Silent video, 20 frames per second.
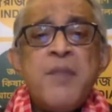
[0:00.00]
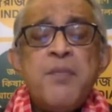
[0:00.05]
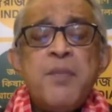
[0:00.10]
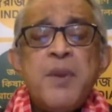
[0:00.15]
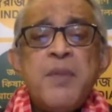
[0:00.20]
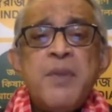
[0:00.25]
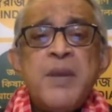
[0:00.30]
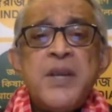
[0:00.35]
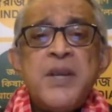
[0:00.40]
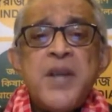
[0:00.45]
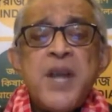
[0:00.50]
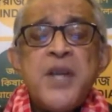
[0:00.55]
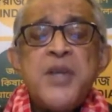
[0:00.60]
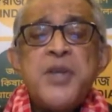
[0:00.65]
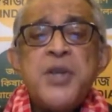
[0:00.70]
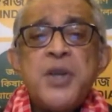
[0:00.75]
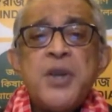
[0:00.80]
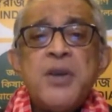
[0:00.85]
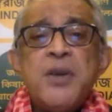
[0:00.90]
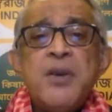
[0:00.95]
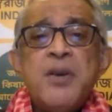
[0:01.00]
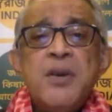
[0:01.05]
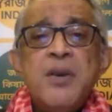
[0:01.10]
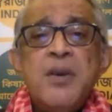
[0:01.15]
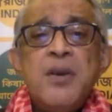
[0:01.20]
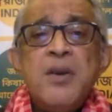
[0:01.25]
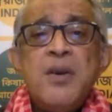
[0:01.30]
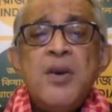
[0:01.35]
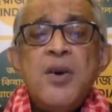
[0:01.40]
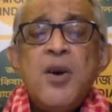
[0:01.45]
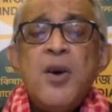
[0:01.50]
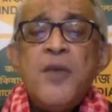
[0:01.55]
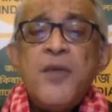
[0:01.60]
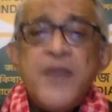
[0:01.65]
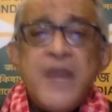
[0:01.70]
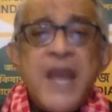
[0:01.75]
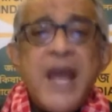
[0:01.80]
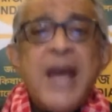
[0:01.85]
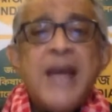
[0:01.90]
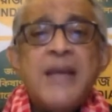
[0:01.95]
implementation
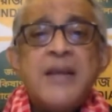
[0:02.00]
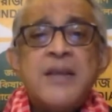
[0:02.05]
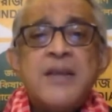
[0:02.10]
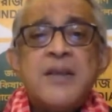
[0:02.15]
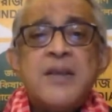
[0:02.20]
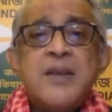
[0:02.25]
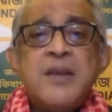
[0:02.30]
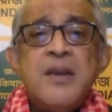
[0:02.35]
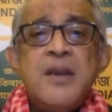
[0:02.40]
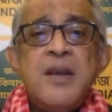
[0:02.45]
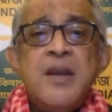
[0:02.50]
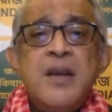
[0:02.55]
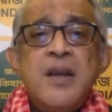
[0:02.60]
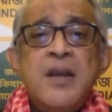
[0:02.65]
of the acts.